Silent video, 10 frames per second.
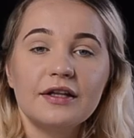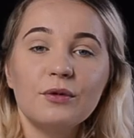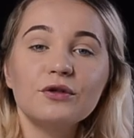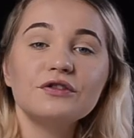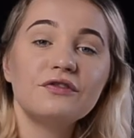The
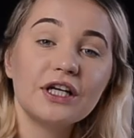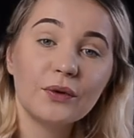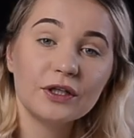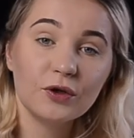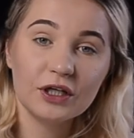most
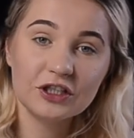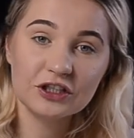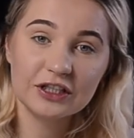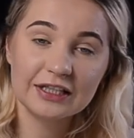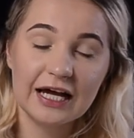frequent
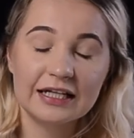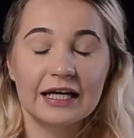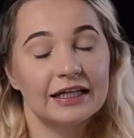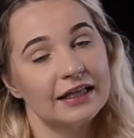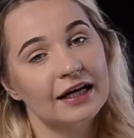question that
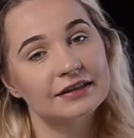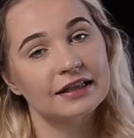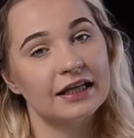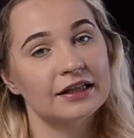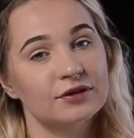gets asked
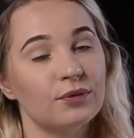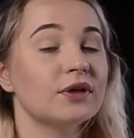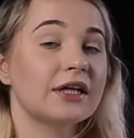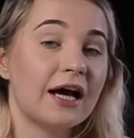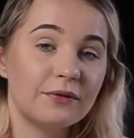is
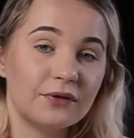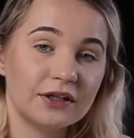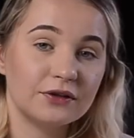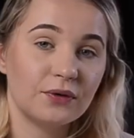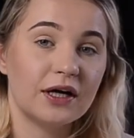what
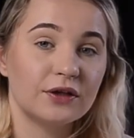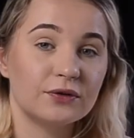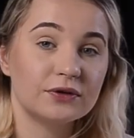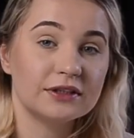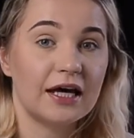camera do I
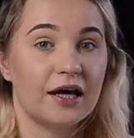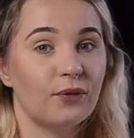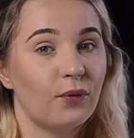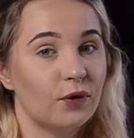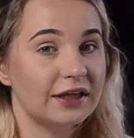use
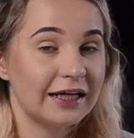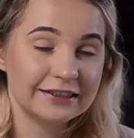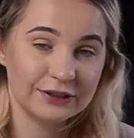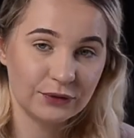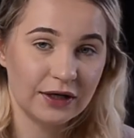and what
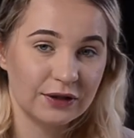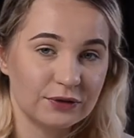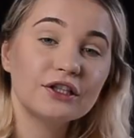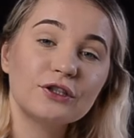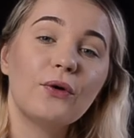lens do I
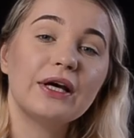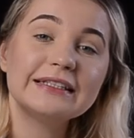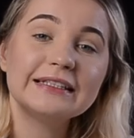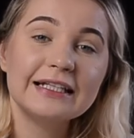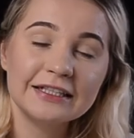use? So
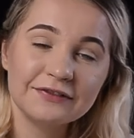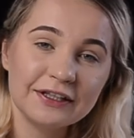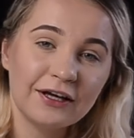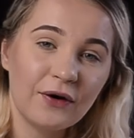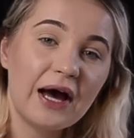in today's
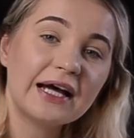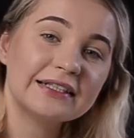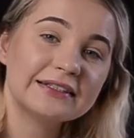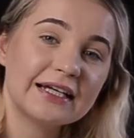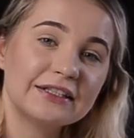video I
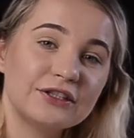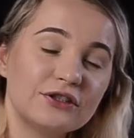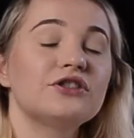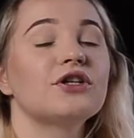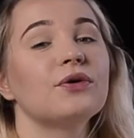decided to
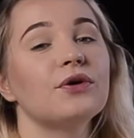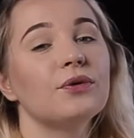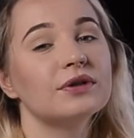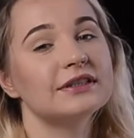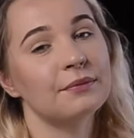show you
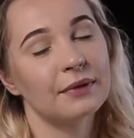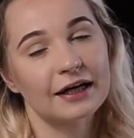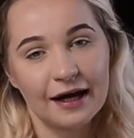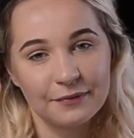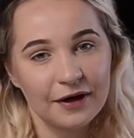what's in my
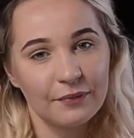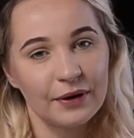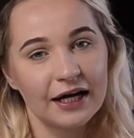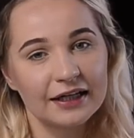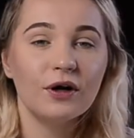camera
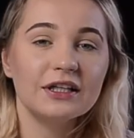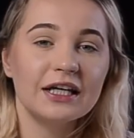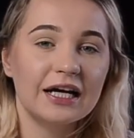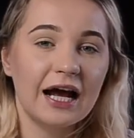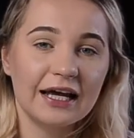bag, what
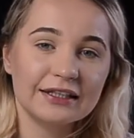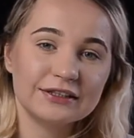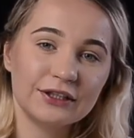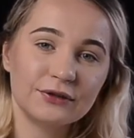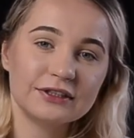gear I like
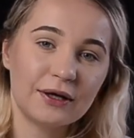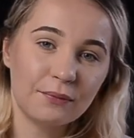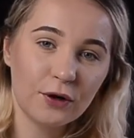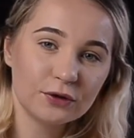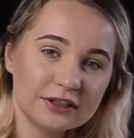to use the
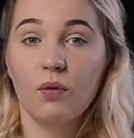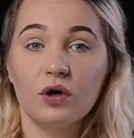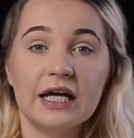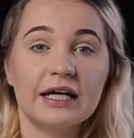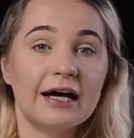most,
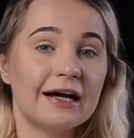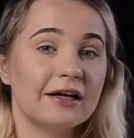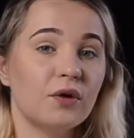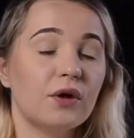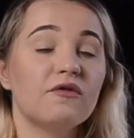what I
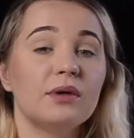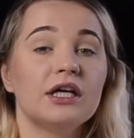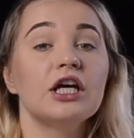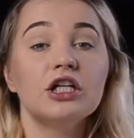carry with me